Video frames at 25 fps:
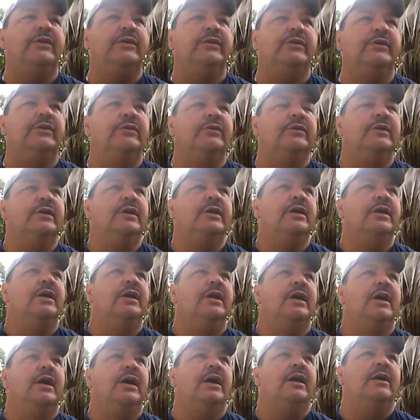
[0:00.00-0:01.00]
She
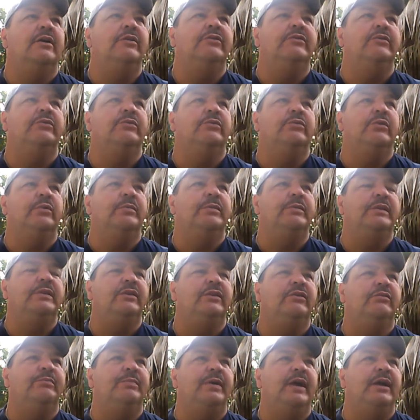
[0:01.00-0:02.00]
was a woman
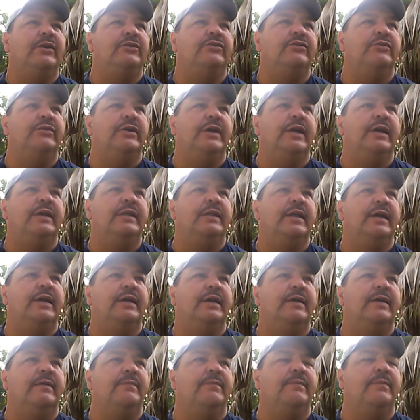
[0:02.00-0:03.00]
dispatcher, and
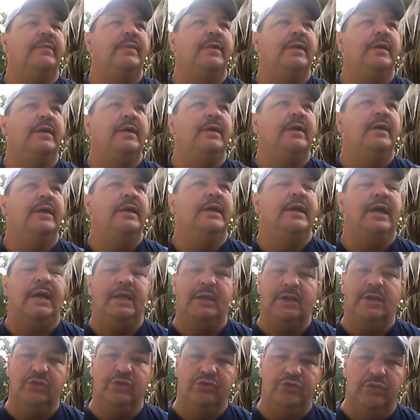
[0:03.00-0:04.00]

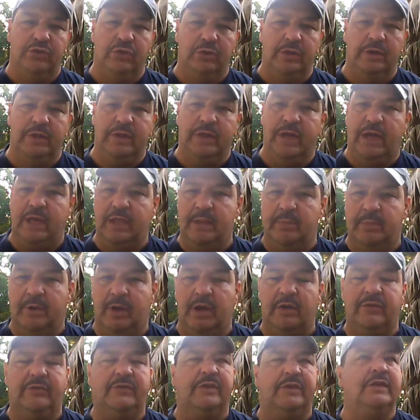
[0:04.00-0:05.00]
kind of controlling, kind of
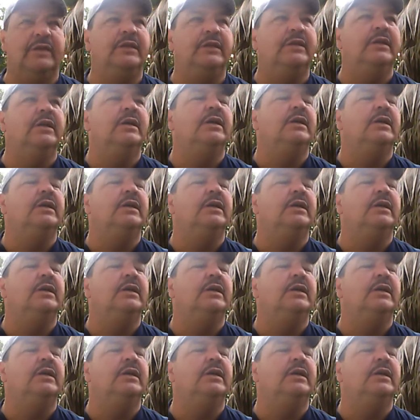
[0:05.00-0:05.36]
bossy.